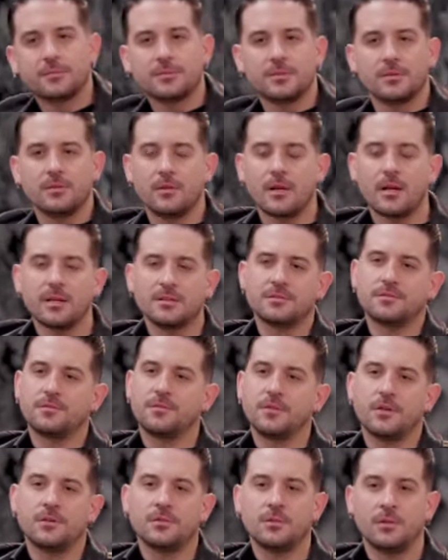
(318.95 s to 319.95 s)
up to you. And I just
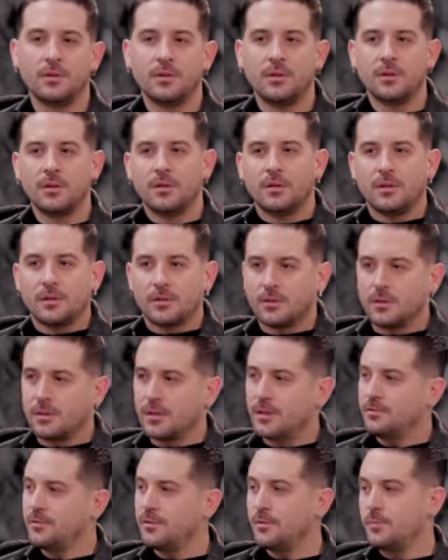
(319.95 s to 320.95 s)
felt
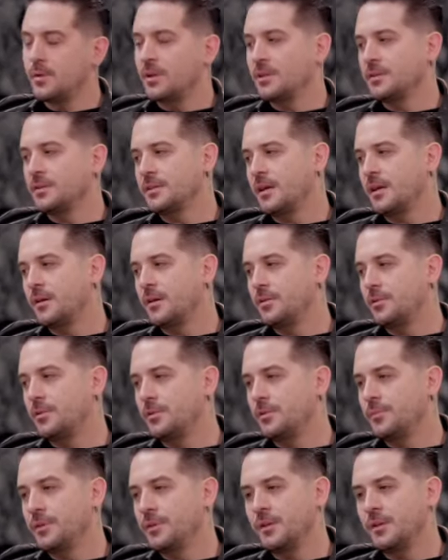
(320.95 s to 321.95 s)
creatively burnt out,
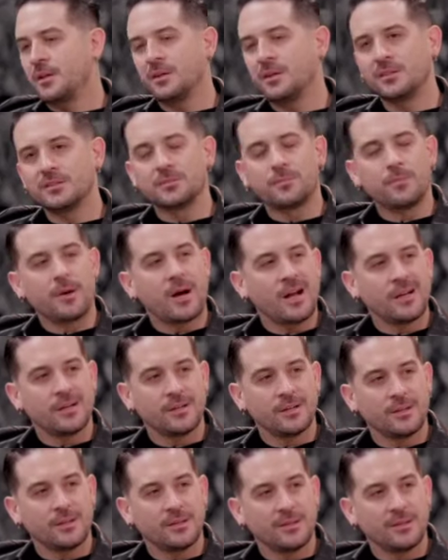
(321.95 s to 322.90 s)
a bit uninspired.